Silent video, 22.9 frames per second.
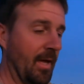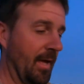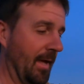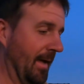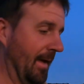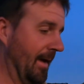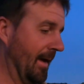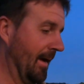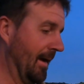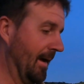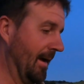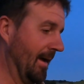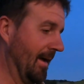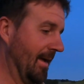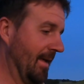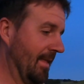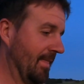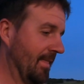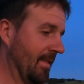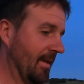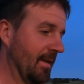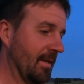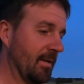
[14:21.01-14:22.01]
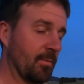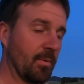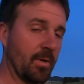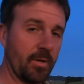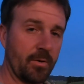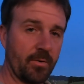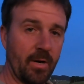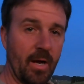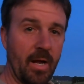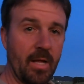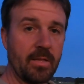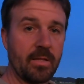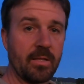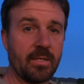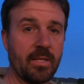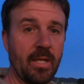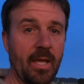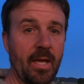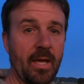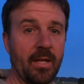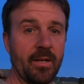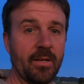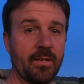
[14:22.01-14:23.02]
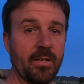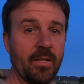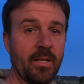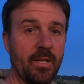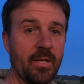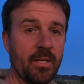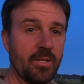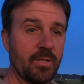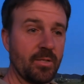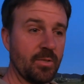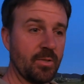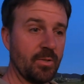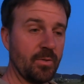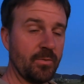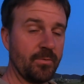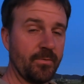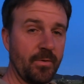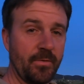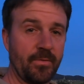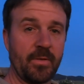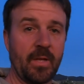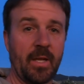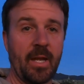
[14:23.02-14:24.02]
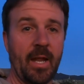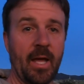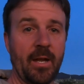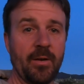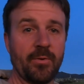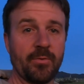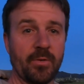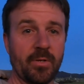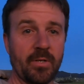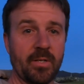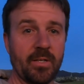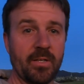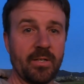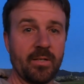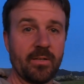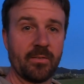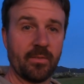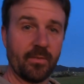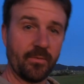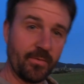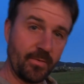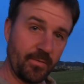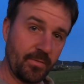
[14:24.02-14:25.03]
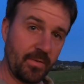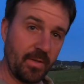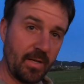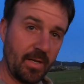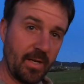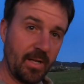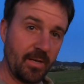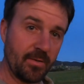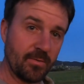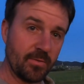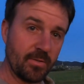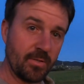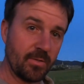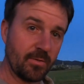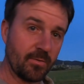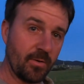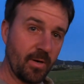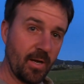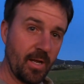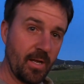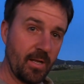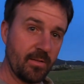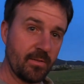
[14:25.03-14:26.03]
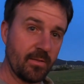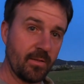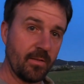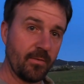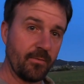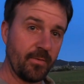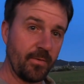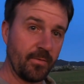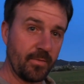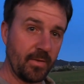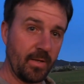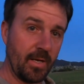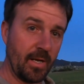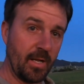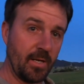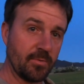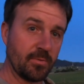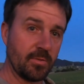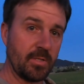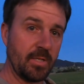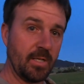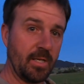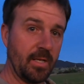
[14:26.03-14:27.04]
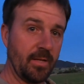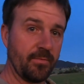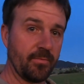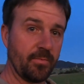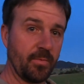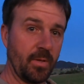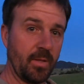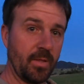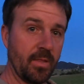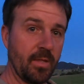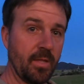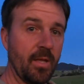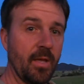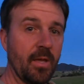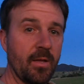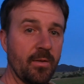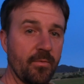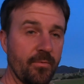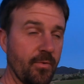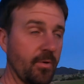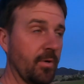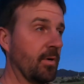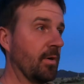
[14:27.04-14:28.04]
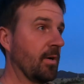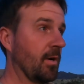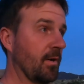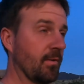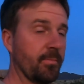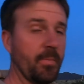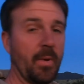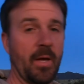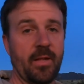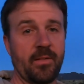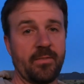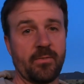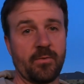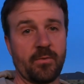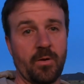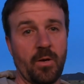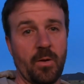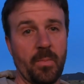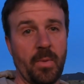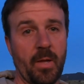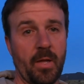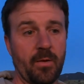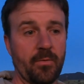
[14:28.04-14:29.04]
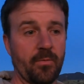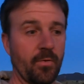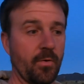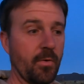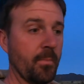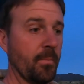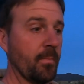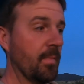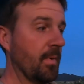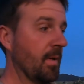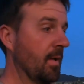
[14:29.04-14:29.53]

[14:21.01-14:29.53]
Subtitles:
And then you want to graze it down to 1,500. So 1,500 you graze, and then 1,500 you're left with for a nice base to grow back from.